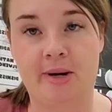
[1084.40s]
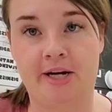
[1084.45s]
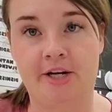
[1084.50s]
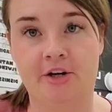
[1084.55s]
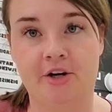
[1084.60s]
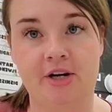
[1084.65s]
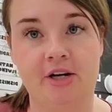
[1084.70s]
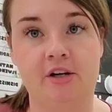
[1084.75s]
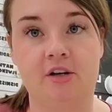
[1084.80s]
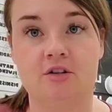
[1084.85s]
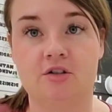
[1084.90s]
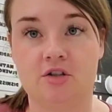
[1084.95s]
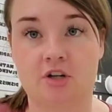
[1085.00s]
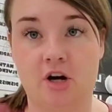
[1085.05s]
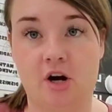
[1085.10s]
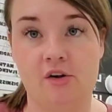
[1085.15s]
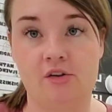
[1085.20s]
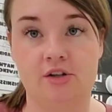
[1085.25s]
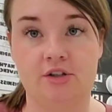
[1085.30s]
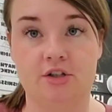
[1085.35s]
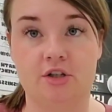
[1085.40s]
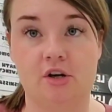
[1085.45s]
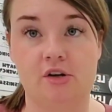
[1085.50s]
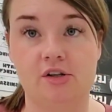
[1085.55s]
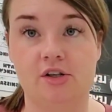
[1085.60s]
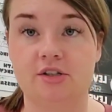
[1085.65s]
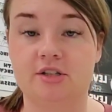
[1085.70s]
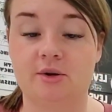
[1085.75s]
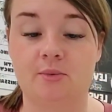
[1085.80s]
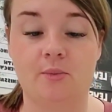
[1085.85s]
binder and our scholar
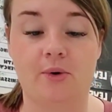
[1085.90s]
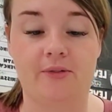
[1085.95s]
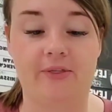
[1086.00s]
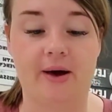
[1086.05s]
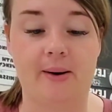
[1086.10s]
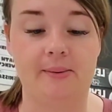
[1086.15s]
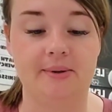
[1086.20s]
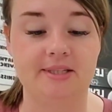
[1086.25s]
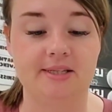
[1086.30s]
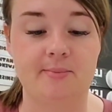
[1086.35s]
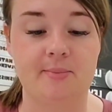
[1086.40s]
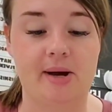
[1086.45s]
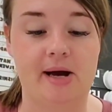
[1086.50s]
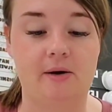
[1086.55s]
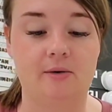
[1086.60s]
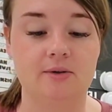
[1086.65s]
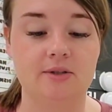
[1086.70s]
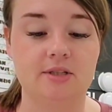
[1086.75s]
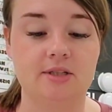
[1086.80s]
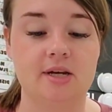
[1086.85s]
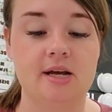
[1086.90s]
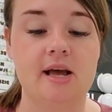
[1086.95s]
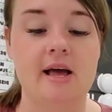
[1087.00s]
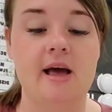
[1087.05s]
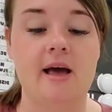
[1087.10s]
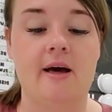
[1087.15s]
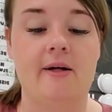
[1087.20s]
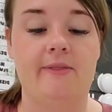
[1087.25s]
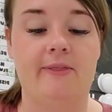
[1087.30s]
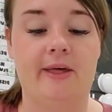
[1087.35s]
dollars and what that was about.
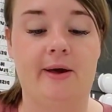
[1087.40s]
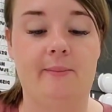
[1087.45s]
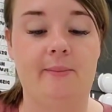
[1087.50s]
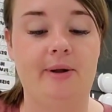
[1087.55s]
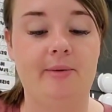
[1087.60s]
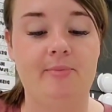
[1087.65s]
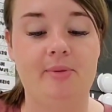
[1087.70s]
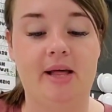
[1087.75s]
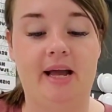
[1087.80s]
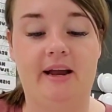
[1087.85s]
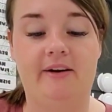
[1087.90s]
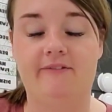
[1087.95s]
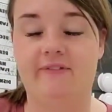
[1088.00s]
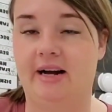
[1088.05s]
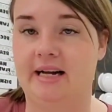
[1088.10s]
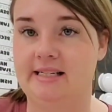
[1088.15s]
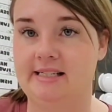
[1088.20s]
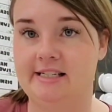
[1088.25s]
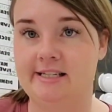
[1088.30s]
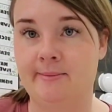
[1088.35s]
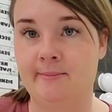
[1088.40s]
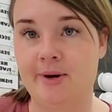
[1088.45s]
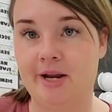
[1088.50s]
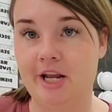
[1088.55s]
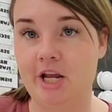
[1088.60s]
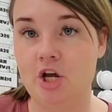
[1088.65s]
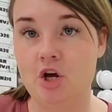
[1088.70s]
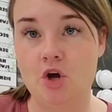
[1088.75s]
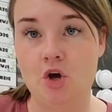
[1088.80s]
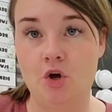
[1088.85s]
Then we played Find
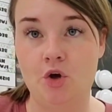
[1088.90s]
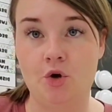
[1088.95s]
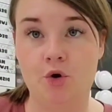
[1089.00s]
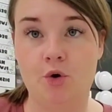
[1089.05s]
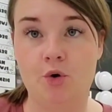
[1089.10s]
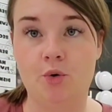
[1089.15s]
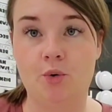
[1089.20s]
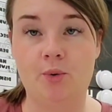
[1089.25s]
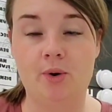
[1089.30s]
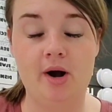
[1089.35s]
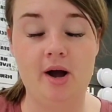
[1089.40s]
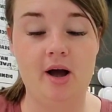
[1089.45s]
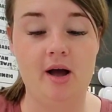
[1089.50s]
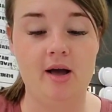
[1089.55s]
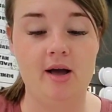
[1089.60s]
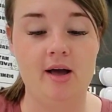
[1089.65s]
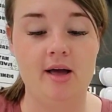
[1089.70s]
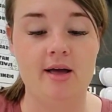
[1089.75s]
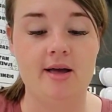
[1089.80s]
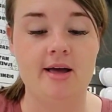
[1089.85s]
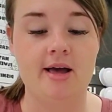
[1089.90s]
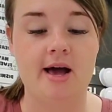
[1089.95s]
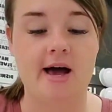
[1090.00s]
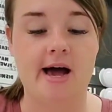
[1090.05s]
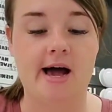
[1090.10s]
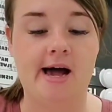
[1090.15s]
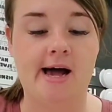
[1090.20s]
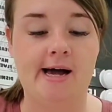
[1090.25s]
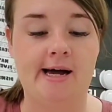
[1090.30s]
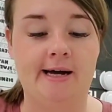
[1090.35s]
Somebody Who,
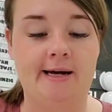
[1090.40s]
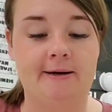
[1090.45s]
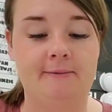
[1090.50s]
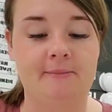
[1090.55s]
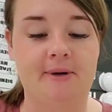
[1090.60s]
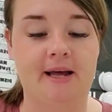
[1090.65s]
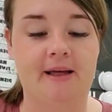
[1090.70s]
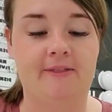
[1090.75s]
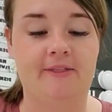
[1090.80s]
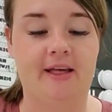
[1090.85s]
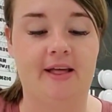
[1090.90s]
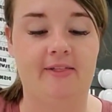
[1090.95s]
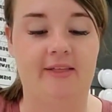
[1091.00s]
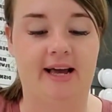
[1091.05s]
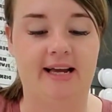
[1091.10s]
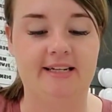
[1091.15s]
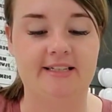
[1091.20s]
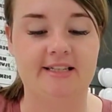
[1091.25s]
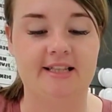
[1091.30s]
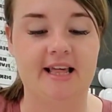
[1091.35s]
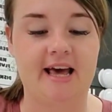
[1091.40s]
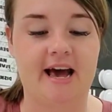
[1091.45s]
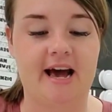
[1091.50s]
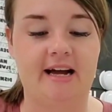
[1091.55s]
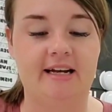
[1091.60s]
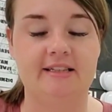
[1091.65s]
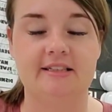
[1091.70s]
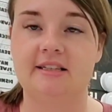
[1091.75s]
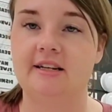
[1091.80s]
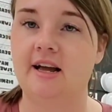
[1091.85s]
and they liked
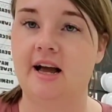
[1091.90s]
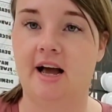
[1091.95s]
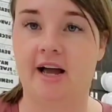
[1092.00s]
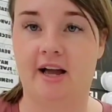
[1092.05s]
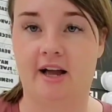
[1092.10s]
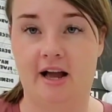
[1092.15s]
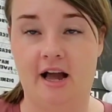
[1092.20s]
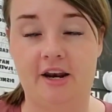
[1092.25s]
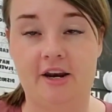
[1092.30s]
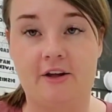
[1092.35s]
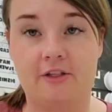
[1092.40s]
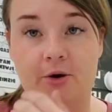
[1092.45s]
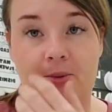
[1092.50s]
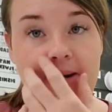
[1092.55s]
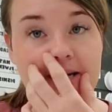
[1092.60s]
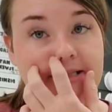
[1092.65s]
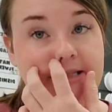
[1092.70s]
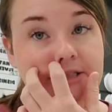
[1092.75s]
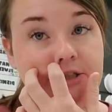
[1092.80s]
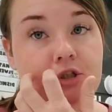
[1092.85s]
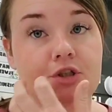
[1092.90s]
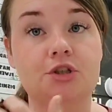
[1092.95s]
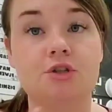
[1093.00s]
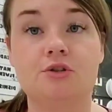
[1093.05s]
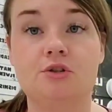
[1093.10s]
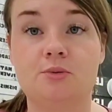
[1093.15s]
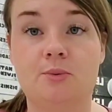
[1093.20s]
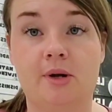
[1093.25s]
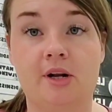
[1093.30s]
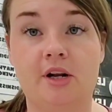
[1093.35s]
that. Another way to
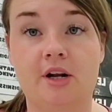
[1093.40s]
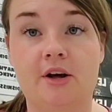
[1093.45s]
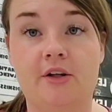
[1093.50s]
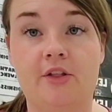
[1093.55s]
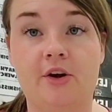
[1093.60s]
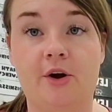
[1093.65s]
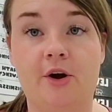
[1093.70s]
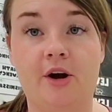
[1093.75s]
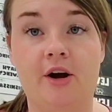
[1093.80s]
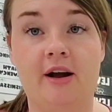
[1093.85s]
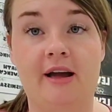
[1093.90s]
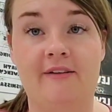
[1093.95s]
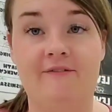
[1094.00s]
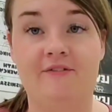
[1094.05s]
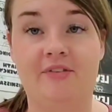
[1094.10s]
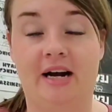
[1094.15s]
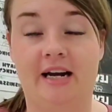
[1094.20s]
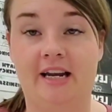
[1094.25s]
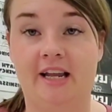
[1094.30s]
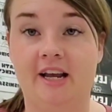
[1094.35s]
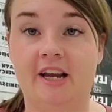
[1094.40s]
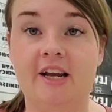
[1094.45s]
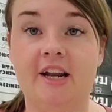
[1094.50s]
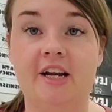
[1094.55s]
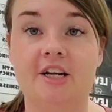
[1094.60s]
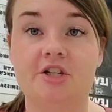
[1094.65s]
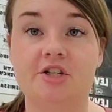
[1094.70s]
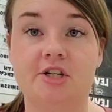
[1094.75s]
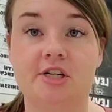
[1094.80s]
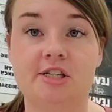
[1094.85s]
introduce one another and finding
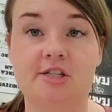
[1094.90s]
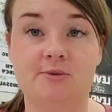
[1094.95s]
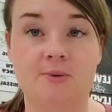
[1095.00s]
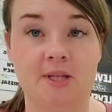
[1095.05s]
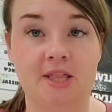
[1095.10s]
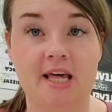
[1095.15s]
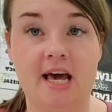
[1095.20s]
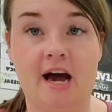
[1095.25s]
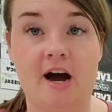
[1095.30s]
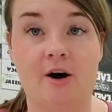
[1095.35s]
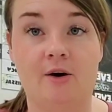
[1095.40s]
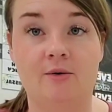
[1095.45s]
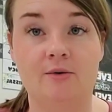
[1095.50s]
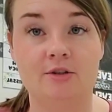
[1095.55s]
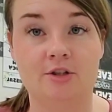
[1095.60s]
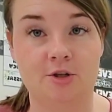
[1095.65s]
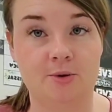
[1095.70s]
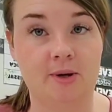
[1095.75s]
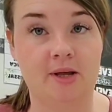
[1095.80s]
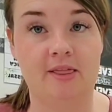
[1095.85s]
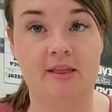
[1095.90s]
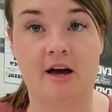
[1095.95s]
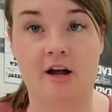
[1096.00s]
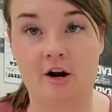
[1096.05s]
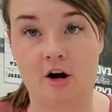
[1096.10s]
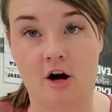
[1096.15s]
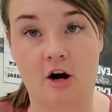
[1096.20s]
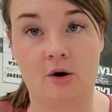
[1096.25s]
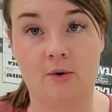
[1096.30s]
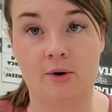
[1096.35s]
connections without doing
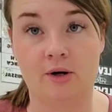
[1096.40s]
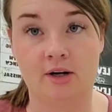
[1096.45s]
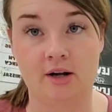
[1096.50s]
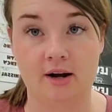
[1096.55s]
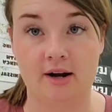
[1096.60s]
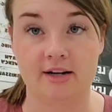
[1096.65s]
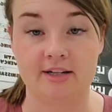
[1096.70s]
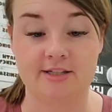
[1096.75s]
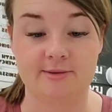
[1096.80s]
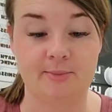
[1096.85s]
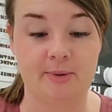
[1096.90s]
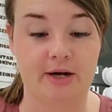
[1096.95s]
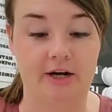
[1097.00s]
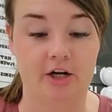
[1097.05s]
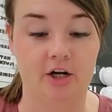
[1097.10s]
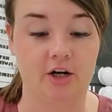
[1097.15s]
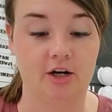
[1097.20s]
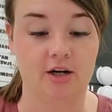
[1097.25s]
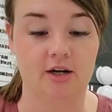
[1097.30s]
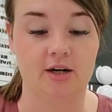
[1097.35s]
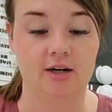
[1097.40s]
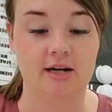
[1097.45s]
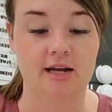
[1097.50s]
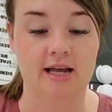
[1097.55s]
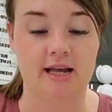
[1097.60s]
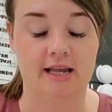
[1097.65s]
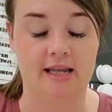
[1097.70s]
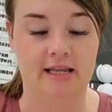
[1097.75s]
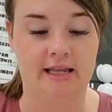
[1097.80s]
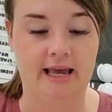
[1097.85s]
that awkward icebreaker
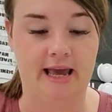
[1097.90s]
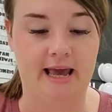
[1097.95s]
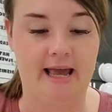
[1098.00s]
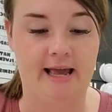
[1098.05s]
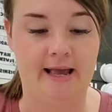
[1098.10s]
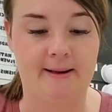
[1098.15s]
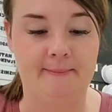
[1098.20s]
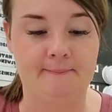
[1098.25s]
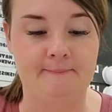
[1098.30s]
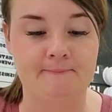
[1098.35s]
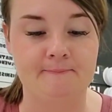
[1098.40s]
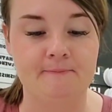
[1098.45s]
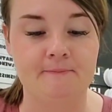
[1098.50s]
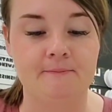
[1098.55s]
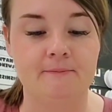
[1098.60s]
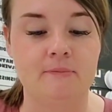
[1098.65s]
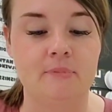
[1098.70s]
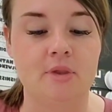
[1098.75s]
game.